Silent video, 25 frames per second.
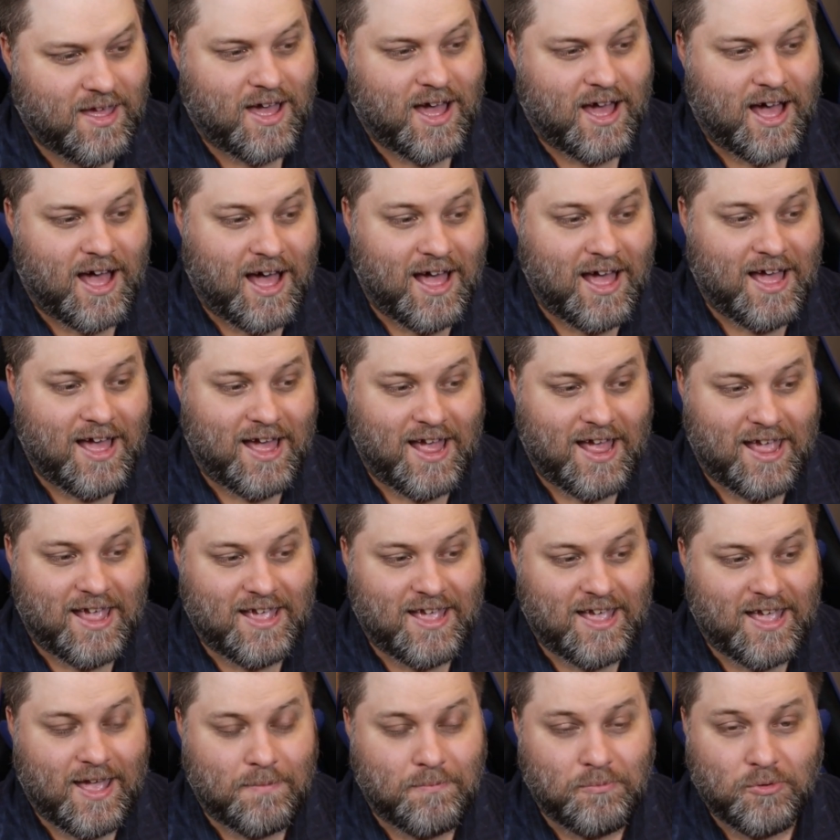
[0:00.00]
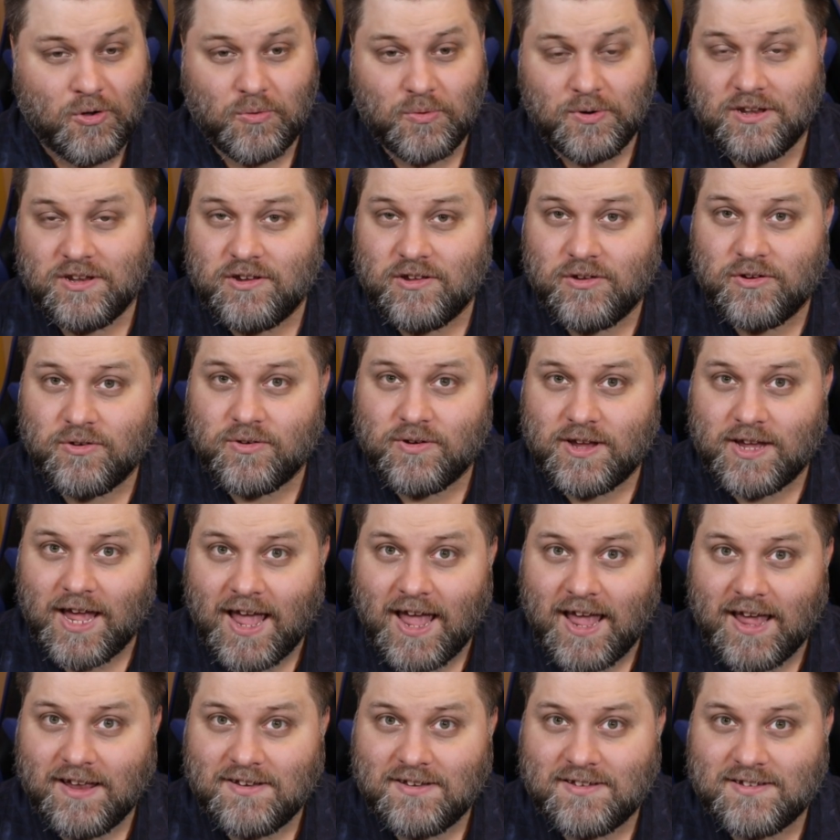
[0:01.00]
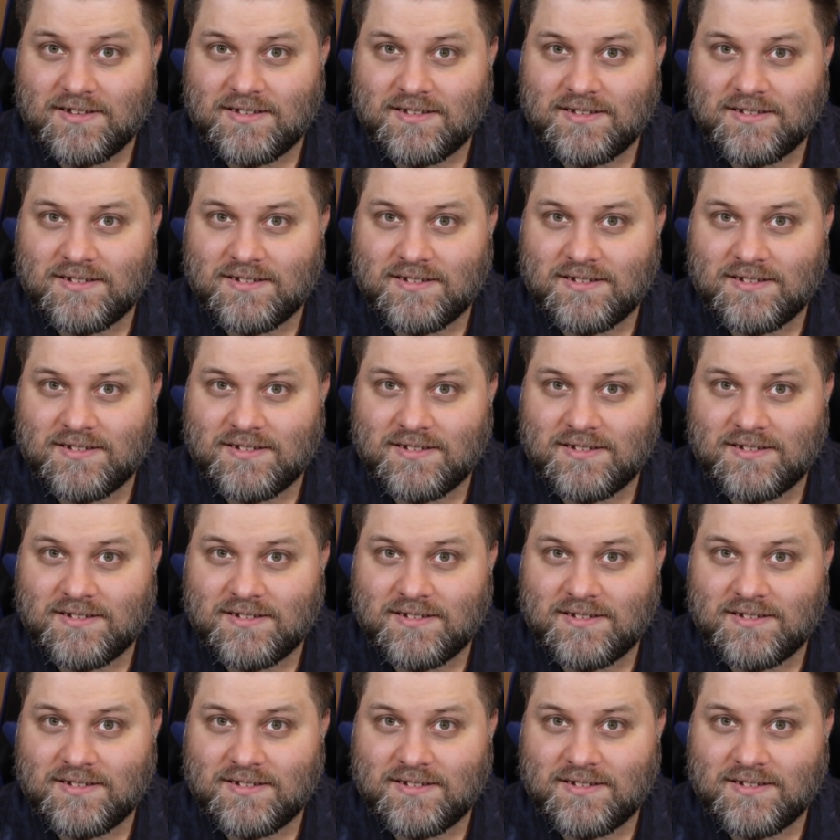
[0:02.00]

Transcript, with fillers: I am going to create